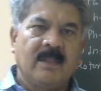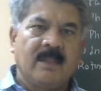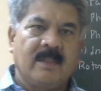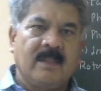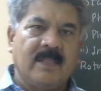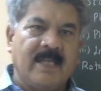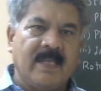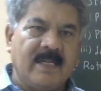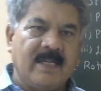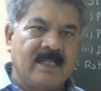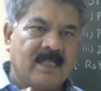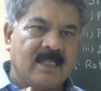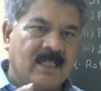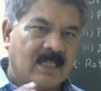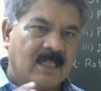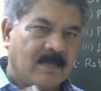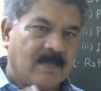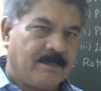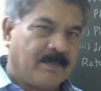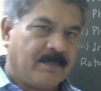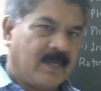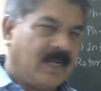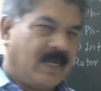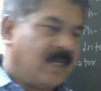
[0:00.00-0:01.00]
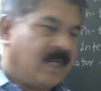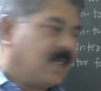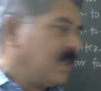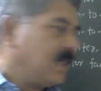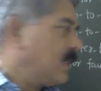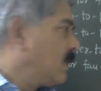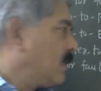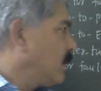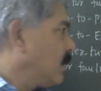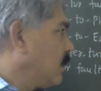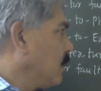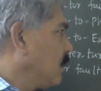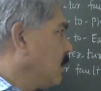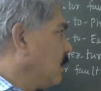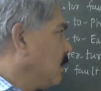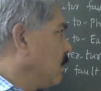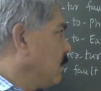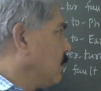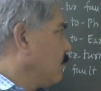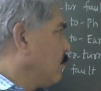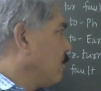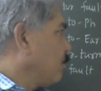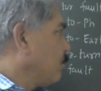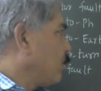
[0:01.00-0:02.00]
then separate
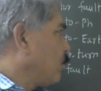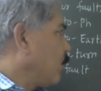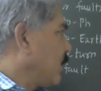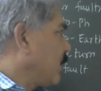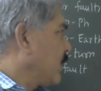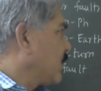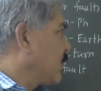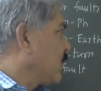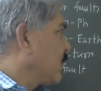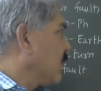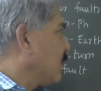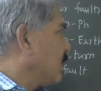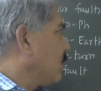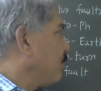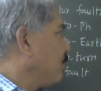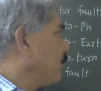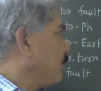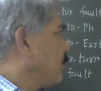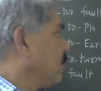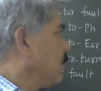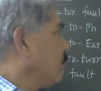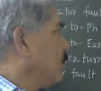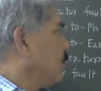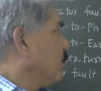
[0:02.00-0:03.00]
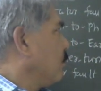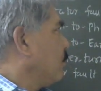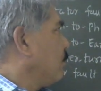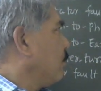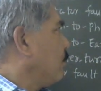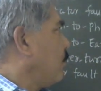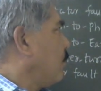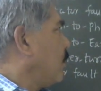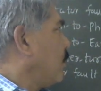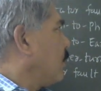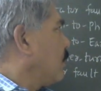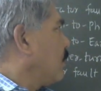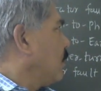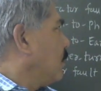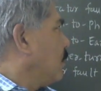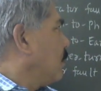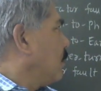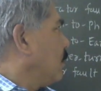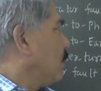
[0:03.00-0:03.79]
protection for